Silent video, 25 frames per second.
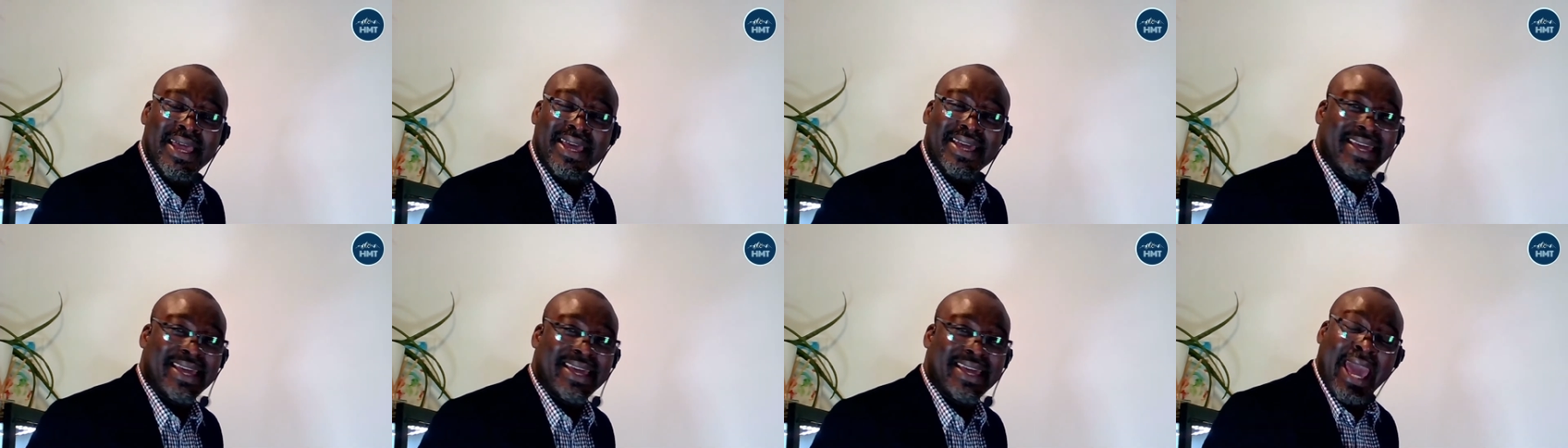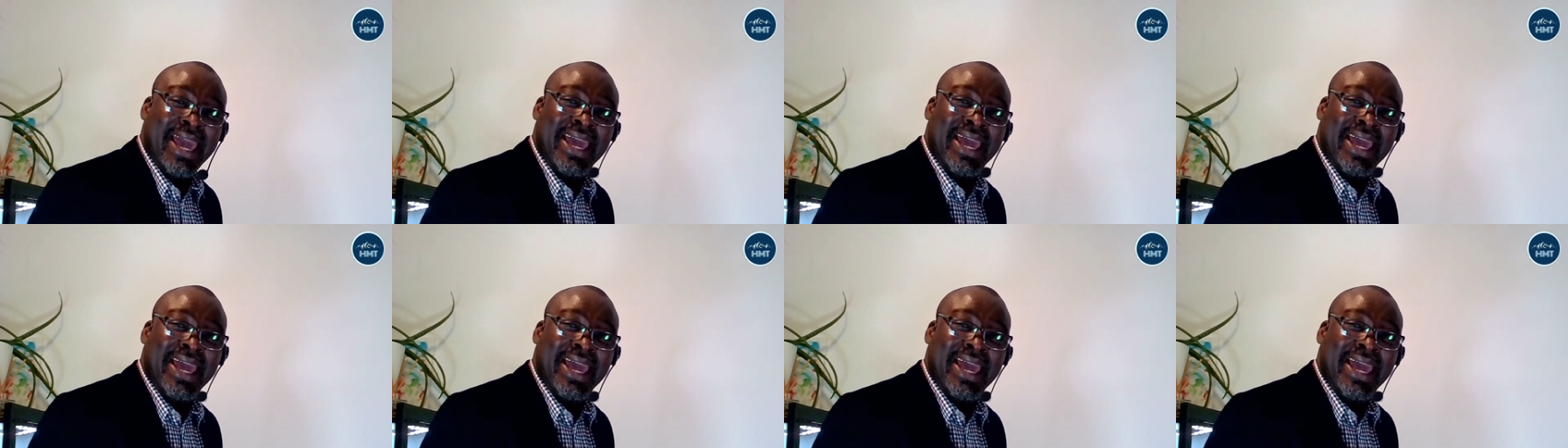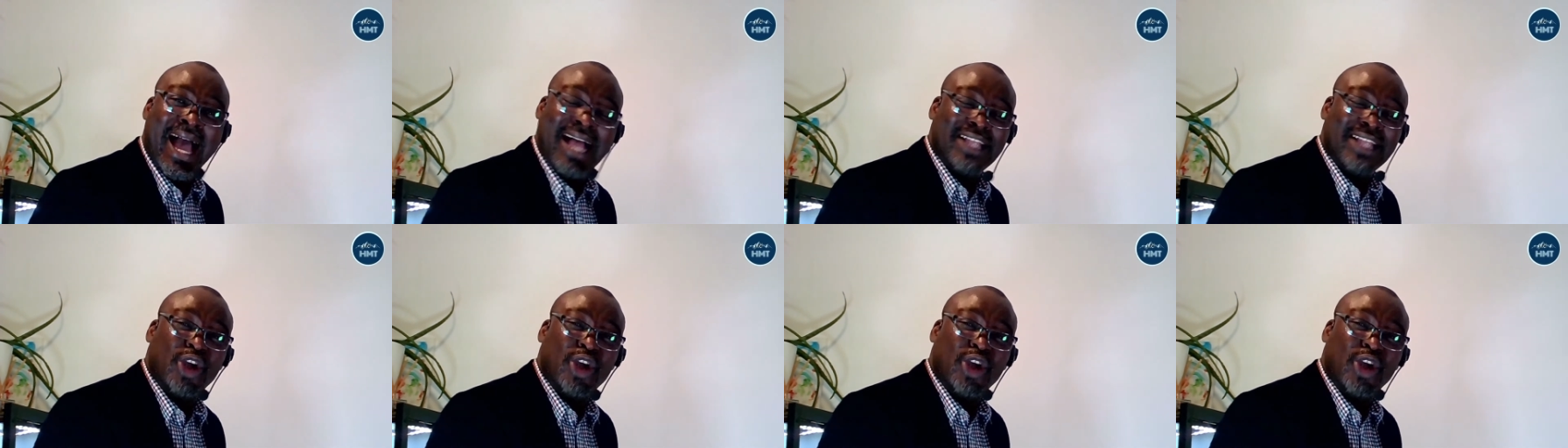Cain
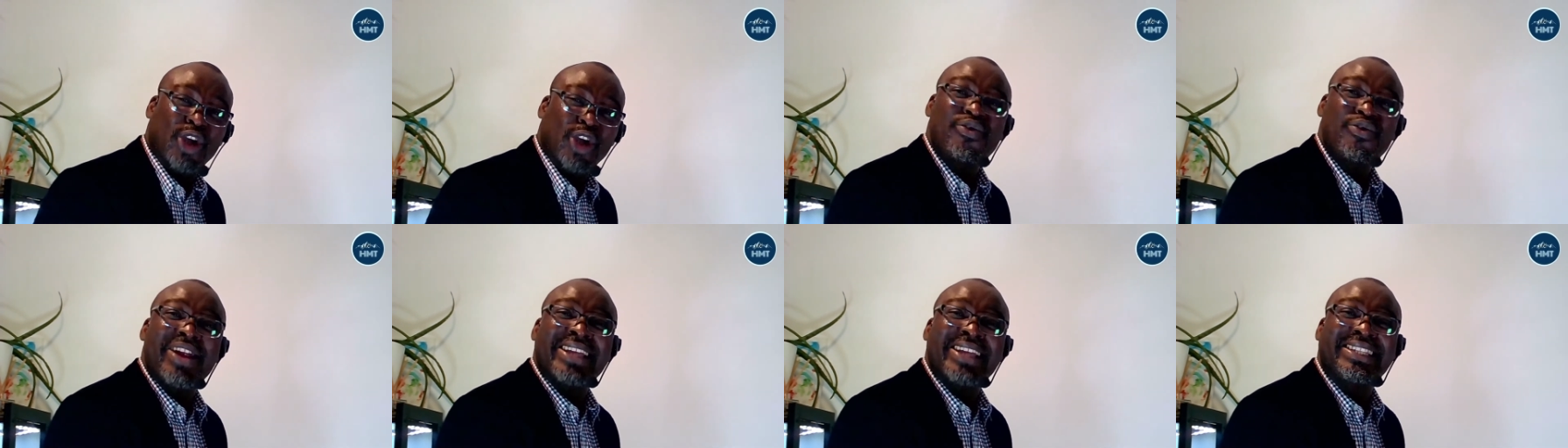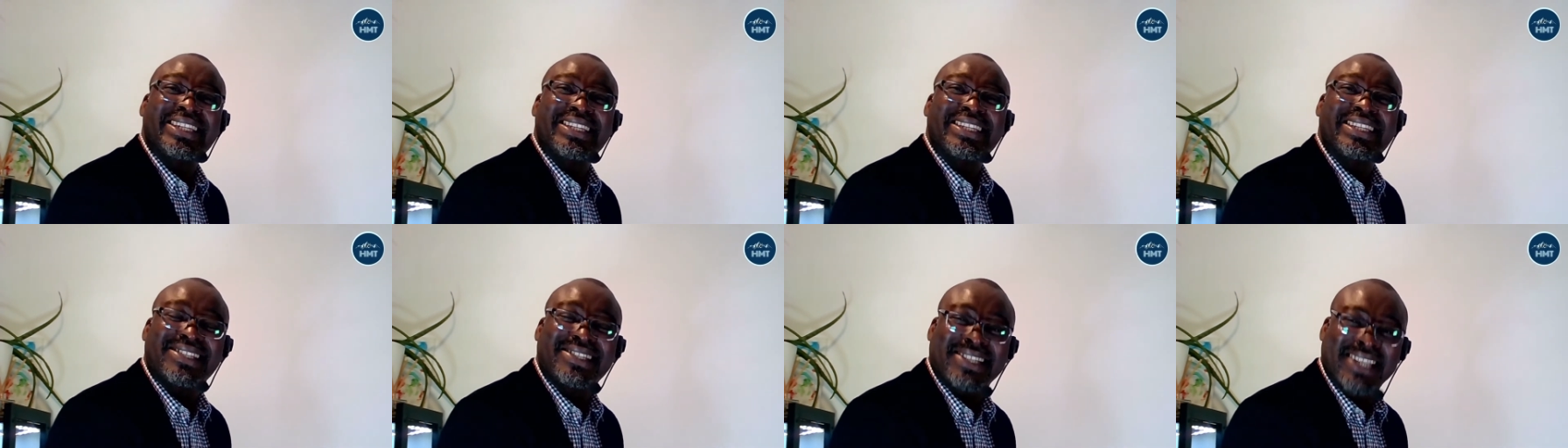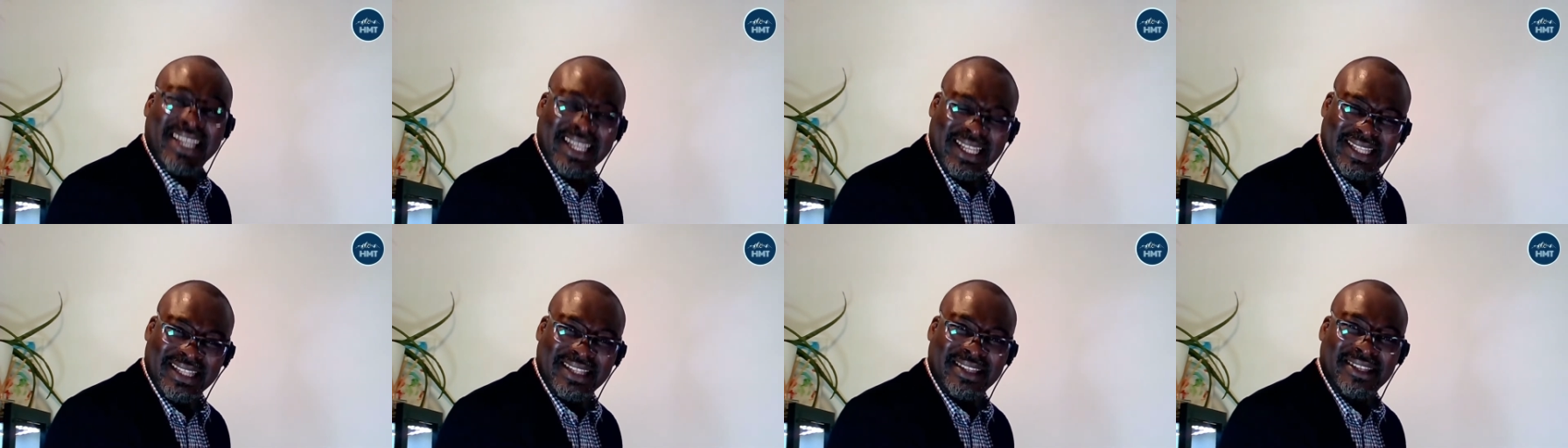had already
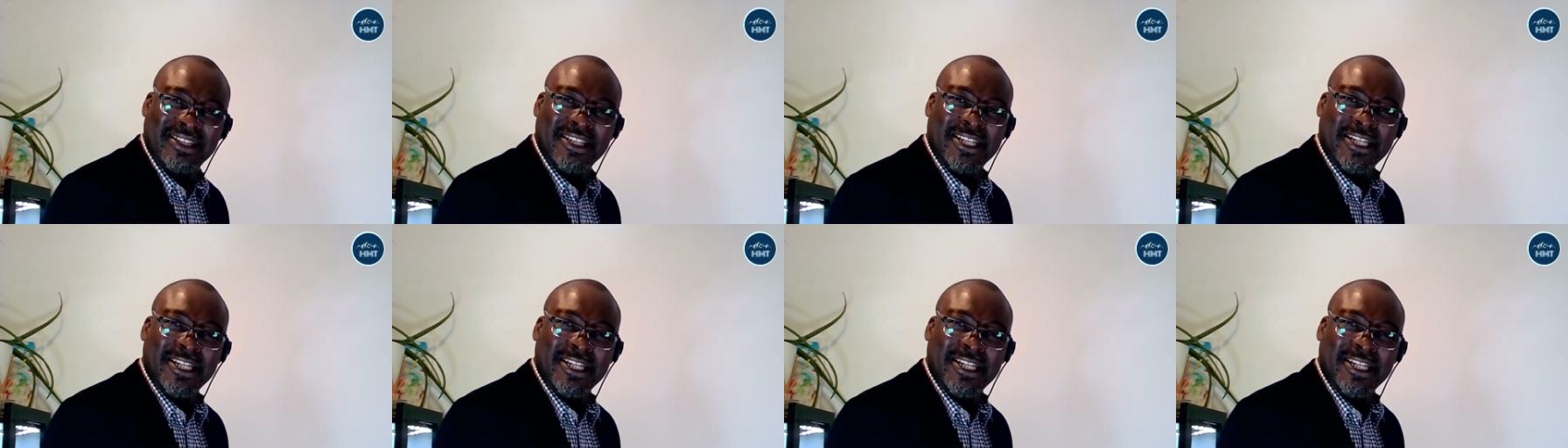sinned.